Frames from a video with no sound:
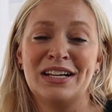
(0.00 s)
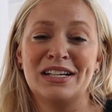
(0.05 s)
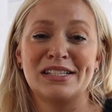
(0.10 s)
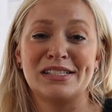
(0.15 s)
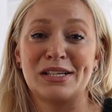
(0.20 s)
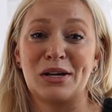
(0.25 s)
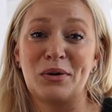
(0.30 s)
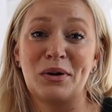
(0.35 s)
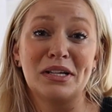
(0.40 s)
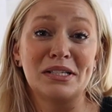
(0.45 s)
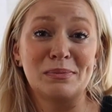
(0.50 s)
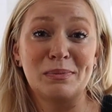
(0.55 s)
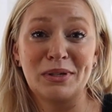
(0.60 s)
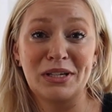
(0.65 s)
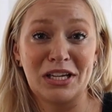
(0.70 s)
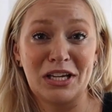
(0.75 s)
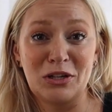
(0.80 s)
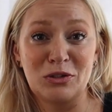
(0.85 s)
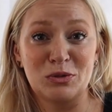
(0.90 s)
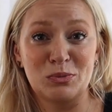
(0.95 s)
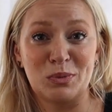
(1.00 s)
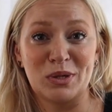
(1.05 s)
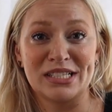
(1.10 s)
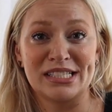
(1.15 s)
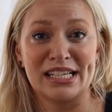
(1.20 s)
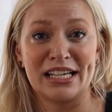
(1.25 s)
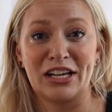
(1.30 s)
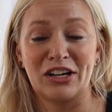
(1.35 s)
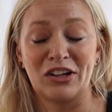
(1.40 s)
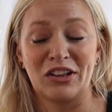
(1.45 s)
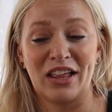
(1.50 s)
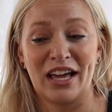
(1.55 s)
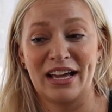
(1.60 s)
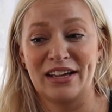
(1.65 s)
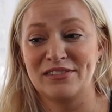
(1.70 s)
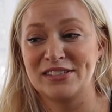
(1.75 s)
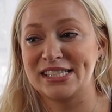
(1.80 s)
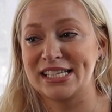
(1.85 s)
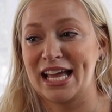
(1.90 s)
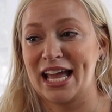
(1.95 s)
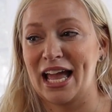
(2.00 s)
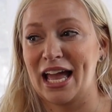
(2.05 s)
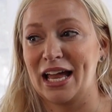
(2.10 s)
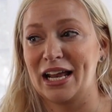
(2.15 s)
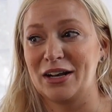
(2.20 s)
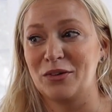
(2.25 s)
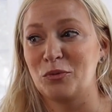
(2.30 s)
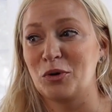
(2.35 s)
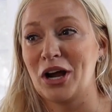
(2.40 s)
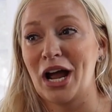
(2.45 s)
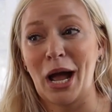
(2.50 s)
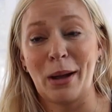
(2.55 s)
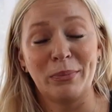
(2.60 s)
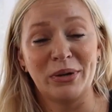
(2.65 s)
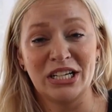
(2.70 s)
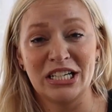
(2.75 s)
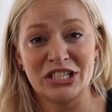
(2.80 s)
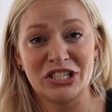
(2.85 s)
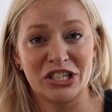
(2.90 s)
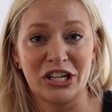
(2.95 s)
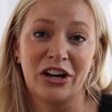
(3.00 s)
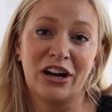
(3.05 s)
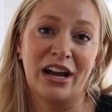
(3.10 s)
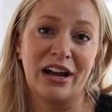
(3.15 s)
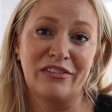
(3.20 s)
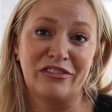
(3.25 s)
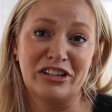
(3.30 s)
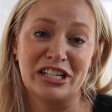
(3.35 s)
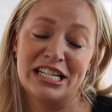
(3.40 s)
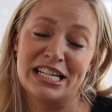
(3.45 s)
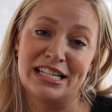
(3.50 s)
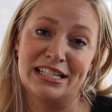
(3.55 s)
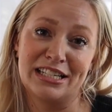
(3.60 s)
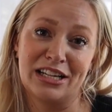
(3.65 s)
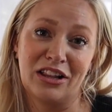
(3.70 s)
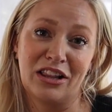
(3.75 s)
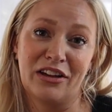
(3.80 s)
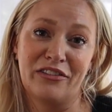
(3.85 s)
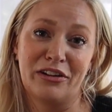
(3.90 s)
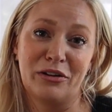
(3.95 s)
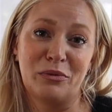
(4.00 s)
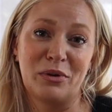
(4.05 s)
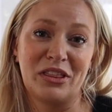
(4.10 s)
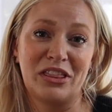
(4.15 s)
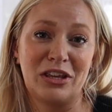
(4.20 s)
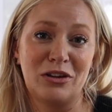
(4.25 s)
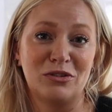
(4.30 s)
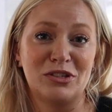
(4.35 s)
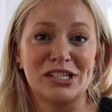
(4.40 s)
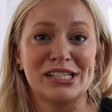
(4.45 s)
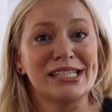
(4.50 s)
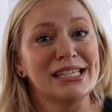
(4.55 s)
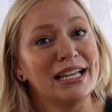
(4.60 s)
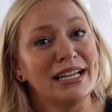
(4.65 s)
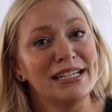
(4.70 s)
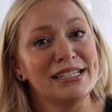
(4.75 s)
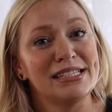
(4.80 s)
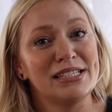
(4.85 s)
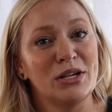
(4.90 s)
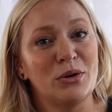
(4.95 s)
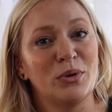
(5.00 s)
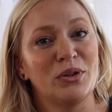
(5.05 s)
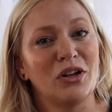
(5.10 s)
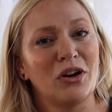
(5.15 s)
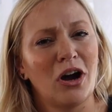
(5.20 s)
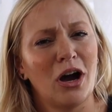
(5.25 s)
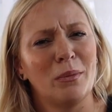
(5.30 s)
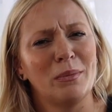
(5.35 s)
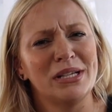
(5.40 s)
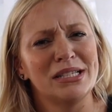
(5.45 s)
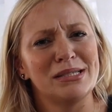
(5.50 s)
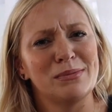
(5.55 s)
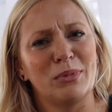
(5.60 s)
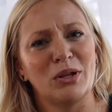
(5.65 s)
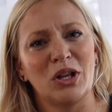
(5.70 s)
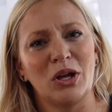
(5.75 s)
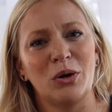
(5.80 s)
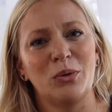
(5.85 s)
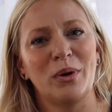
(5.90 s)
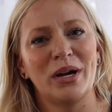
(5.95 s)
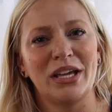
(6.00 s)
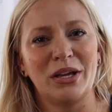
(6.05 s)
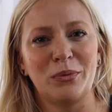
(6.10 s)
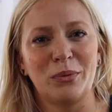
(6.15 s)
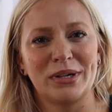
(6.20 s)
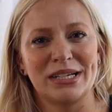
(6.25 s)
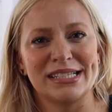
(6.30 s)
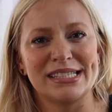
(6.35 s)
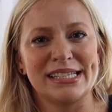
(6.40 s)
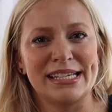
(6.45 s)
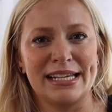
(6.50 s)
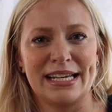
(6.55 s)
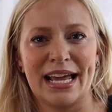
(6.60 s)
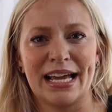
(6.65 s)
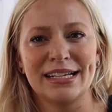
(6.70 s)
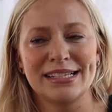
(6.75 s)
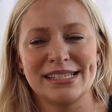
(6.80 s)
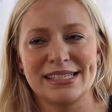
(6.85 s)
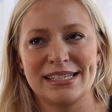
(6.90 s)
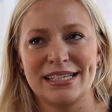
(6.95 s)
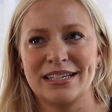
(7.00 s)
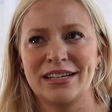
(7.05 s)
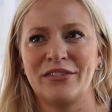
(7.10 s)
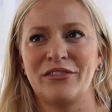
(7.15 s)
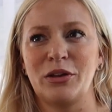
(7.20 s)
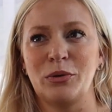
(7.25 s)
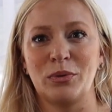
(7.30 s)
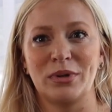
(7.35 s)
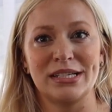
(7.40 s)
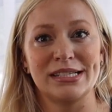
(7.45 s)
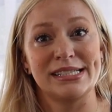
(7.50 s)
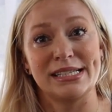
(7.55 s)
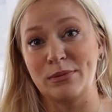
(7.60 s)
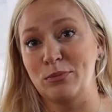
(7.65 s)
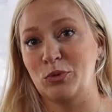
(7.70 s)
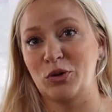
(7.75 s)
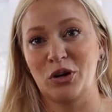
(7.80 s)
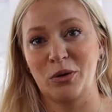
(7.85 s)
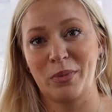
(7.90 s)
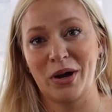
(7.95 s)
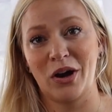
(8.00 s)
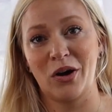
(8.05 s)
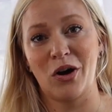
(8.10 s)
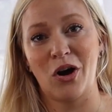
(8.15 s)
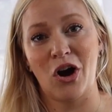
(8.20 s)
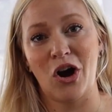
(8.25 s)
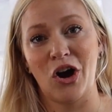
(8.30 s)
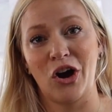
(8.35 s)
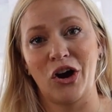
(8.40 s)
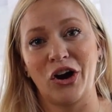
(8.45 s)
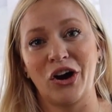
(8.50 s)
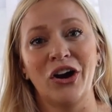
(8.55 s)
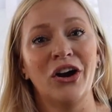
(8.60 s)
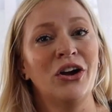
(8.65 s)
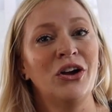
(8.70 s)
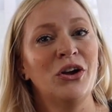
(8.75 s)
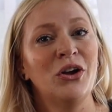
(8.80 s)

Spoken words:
So it's been a huge blessing in our lives, and we're happy to share every detail of it with you. Just let us know in the comments below what you want to see next. If you want to see more about our